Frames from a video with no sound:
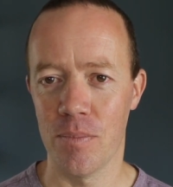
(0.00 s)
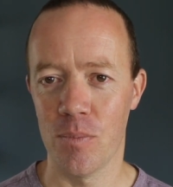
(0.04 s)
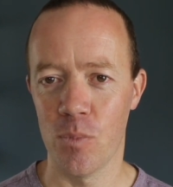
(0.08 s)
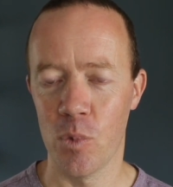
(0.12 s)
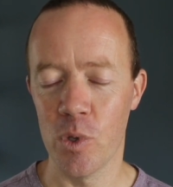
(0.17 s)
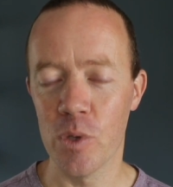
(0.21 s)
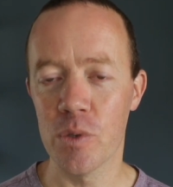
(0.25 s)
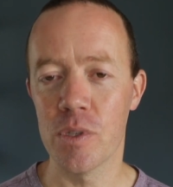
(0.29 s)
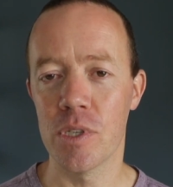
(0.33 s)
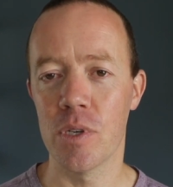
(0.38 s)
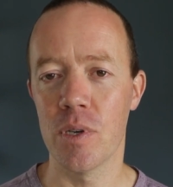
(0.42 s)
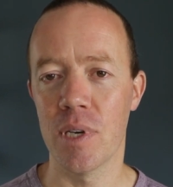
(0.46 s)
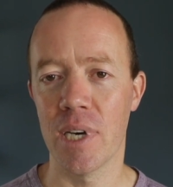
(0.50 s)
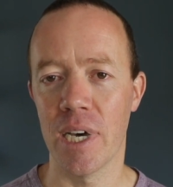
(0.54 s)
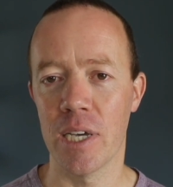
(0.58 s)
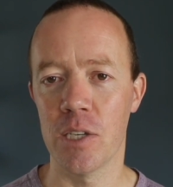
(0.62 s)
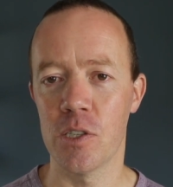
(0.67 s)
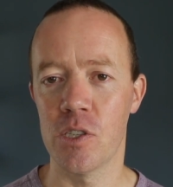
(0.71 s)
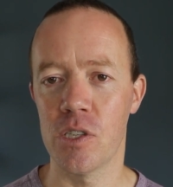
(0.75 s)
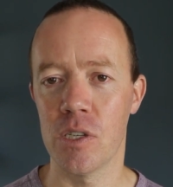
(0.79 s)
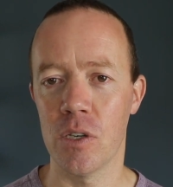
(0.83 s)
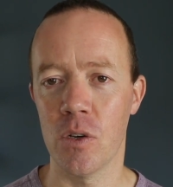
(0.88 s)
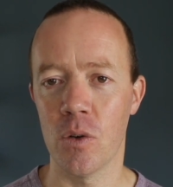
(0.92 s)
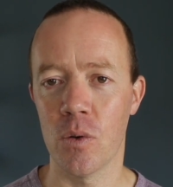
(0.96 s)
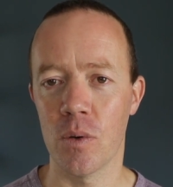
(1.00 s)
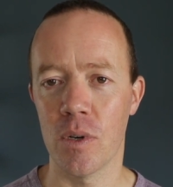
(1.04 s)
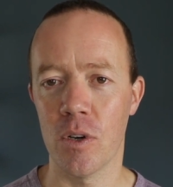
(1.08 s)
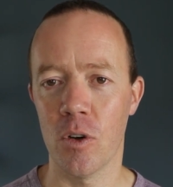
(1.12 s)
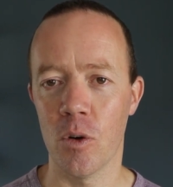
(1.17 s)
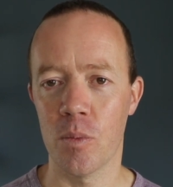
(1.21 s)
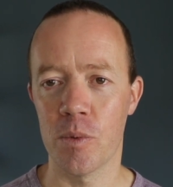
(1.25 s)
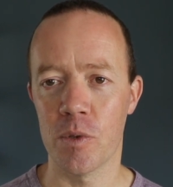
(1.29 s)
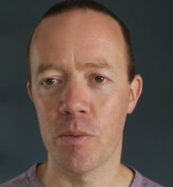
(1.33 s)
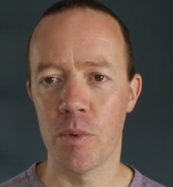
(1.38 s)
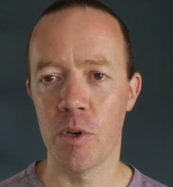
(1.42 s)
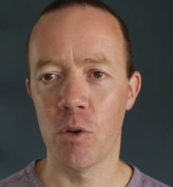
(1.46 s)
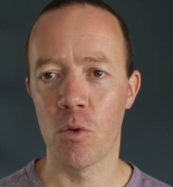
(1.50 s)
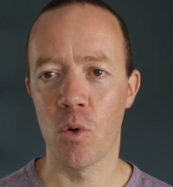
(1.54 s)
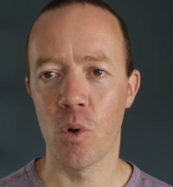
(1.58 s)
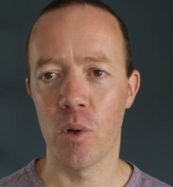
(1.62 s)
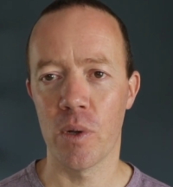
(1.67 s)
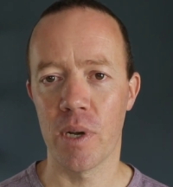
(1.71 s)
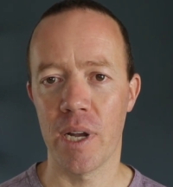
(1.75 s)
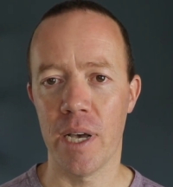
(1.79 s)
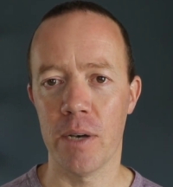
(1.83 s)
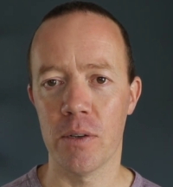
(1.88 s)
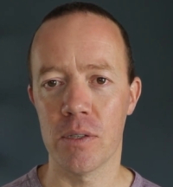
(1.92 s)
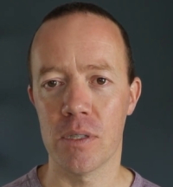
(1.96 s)
We'll see you guys soon. Hope to be
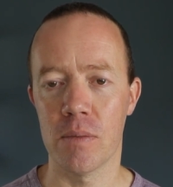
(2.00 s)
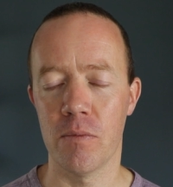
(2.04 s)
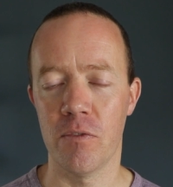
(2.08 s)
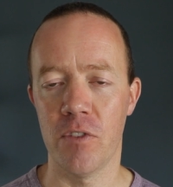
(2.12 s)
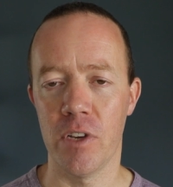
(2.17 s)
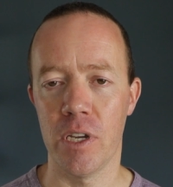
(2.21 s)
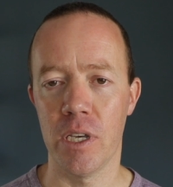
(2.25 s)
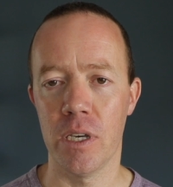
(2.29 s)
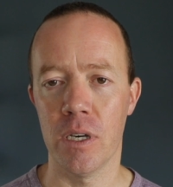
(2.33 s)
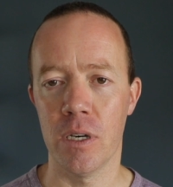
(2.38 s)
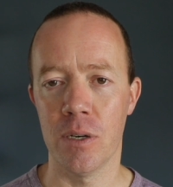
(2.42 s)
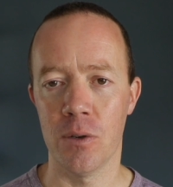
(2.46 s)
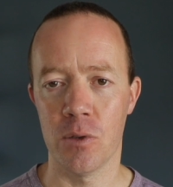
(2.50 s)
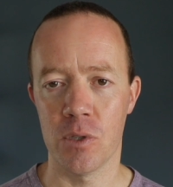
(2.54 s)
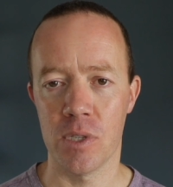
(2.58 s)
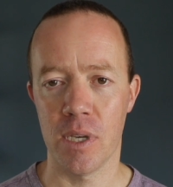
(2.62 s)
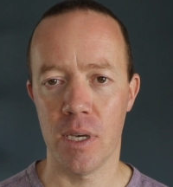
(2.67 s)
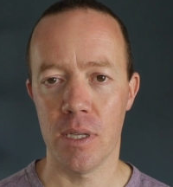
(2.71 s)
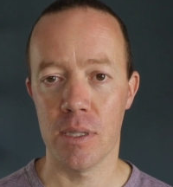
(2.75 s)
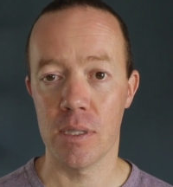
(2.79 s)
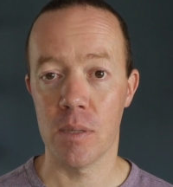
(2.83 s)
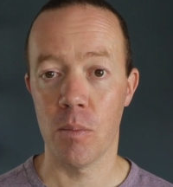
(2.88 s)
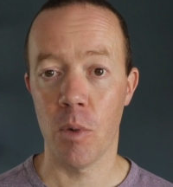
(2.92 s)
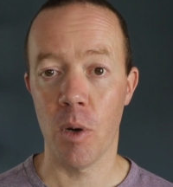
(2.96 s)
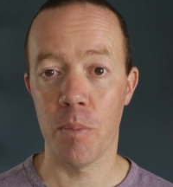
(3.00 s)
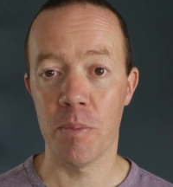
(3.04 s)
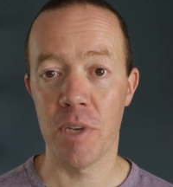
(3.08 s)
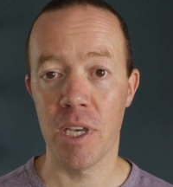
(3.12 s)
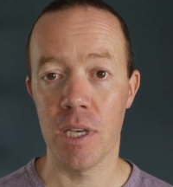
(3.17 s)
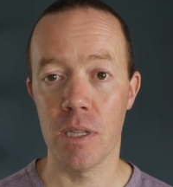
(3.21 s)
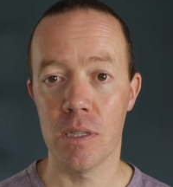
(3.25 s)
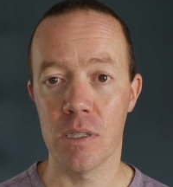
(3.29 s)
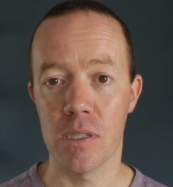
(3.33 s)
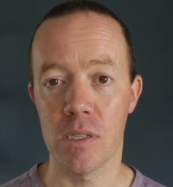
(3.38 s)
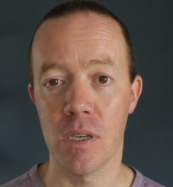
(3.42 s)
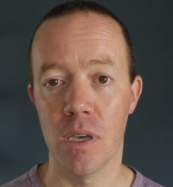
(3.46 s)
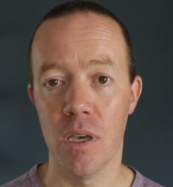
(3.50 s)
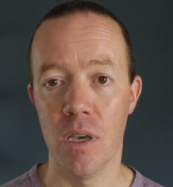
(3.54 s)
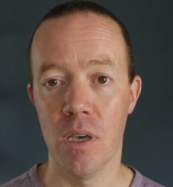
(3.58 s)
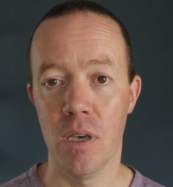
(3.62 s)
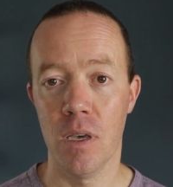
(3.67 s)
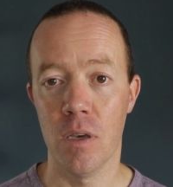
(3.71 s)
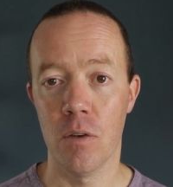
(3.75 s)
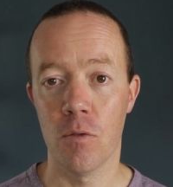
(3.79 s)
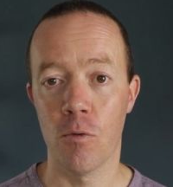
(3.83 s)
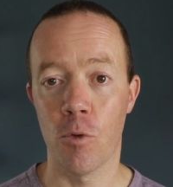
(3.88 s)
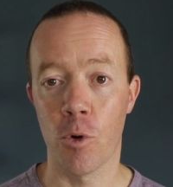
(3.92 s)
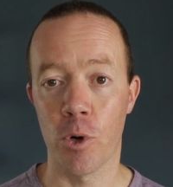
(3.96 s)
rolling out some videos and some updates
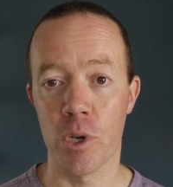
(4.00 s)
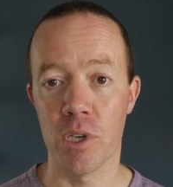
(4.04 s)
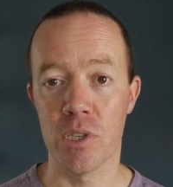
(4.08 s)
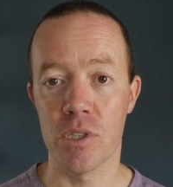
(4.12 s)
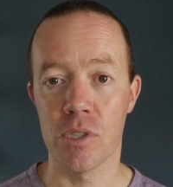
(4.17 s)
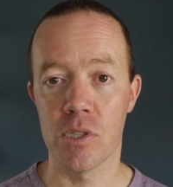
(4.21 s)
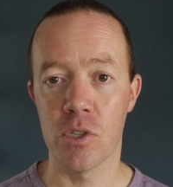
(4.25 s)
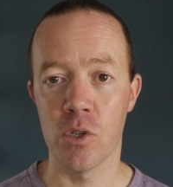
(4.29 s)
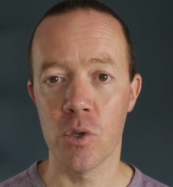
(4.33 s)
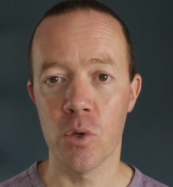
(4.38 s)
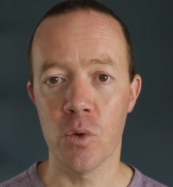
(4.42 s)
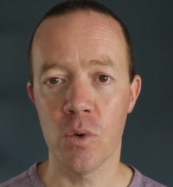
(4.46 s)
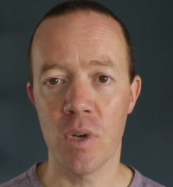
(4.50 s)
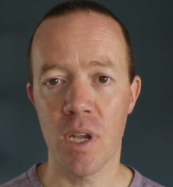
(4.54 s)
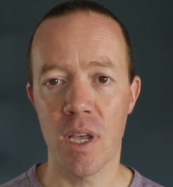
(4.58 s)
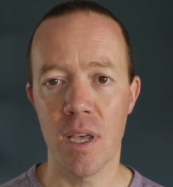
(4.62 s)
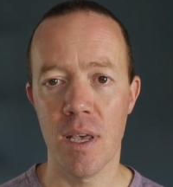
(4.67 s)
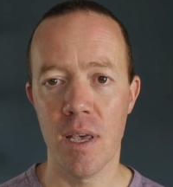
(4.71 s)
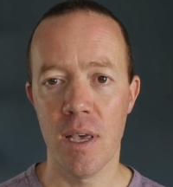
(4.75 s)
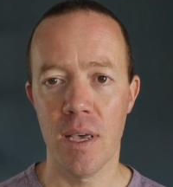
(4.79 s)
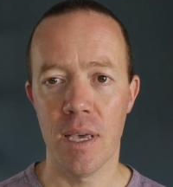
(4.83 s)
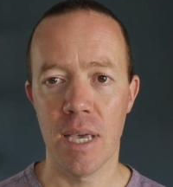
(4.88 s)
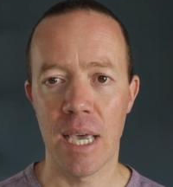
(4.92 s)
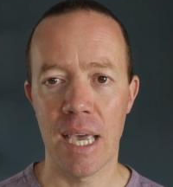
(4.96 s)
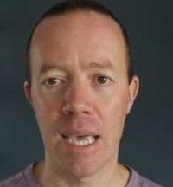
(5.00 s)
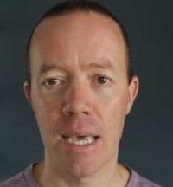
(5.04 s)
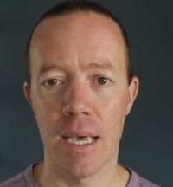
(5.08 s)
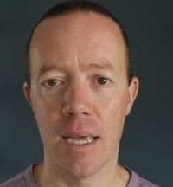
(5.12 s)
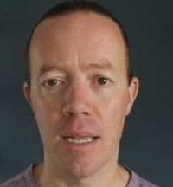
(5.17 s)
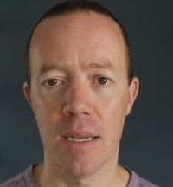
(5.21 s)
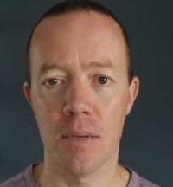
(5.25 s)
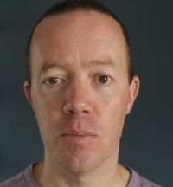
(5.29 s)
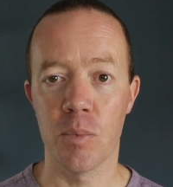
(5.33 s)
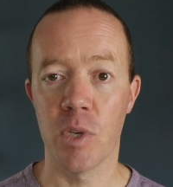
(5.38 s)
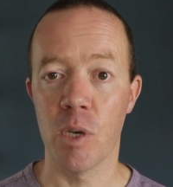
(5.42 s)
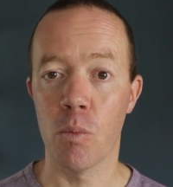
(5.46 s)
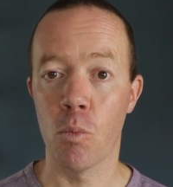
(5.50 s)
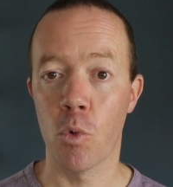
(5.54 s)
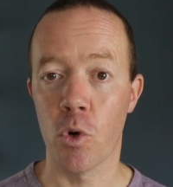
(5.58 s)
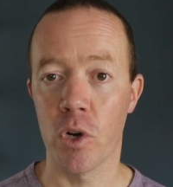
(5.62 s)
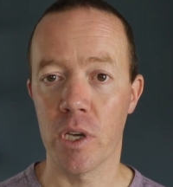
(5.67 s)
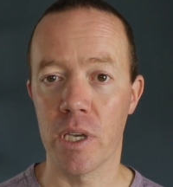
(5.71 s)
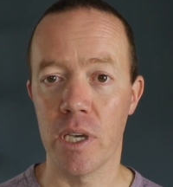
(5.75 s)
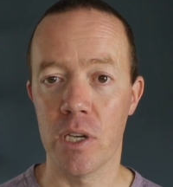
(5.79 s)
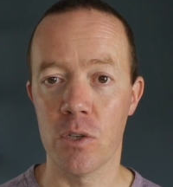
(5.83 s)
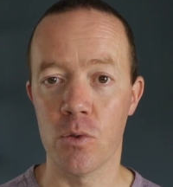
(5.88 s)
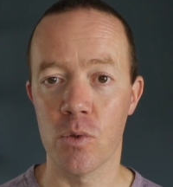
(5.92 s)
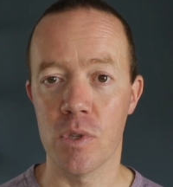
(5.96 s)
for you soon, and get more
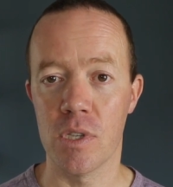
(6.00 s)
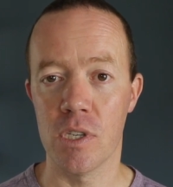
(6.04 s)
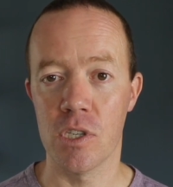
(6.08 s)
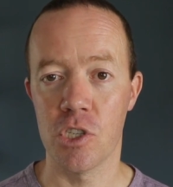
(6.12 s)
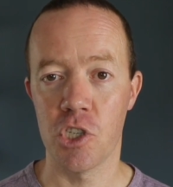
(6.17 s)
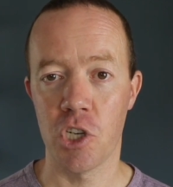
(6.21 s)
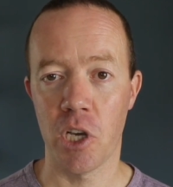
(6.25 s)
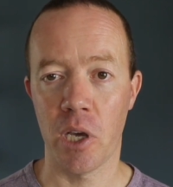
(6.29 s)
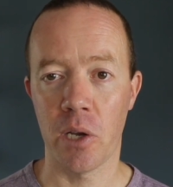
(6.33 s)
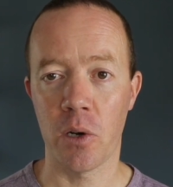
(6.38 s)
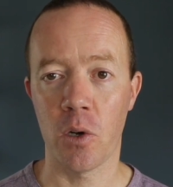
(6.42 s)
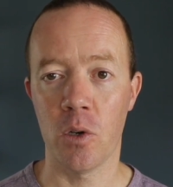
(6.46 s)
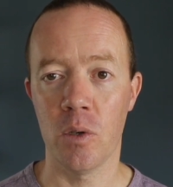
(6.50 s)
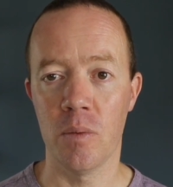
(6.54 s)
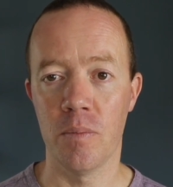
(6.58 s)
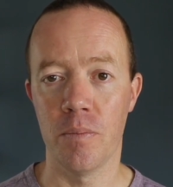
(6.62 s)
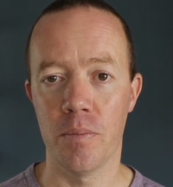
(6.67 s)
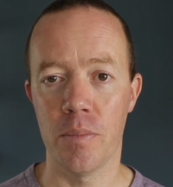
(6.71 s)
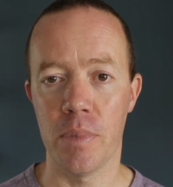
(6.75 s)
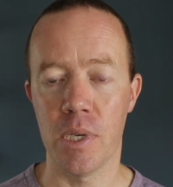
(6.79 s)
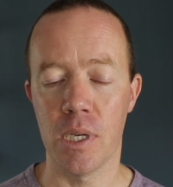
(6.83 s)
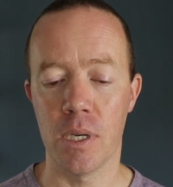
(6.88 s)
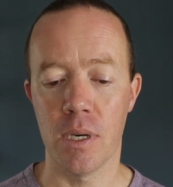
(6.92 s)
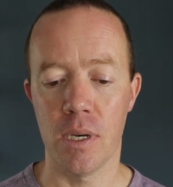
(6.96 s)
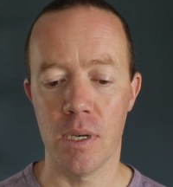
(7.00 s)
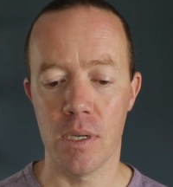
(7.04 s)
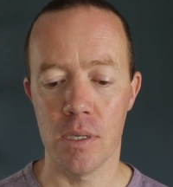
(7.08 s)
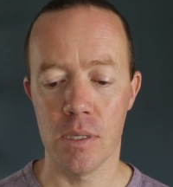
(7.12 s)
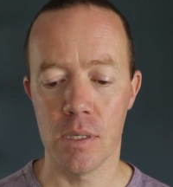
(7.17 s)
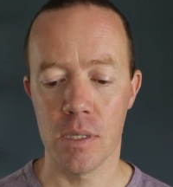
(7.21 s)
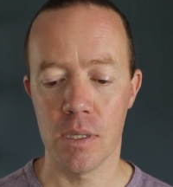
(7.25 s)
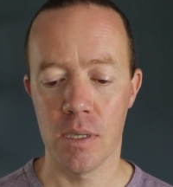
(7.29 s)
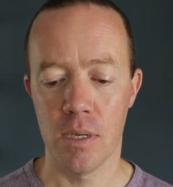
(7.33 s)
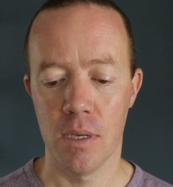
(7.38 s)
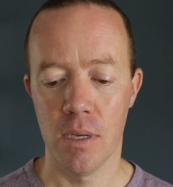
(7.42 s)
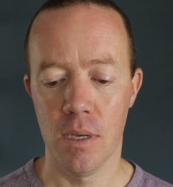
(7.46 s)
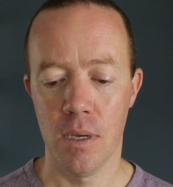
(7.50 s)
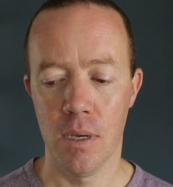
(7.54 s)
engaged with this channel, because